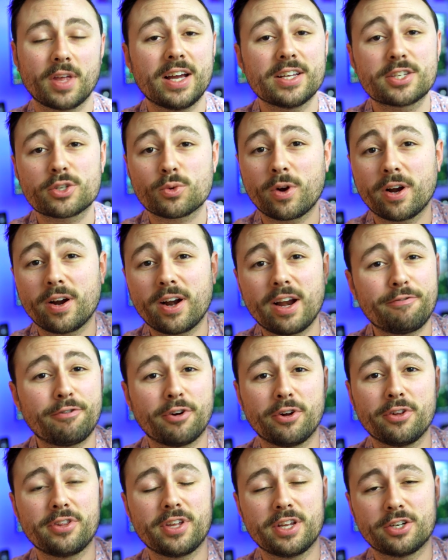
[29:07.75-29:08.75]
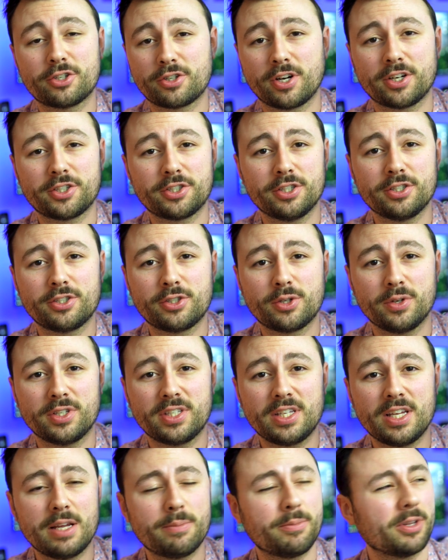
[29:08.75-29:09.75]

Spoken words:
I swear I followed the instructions to a T,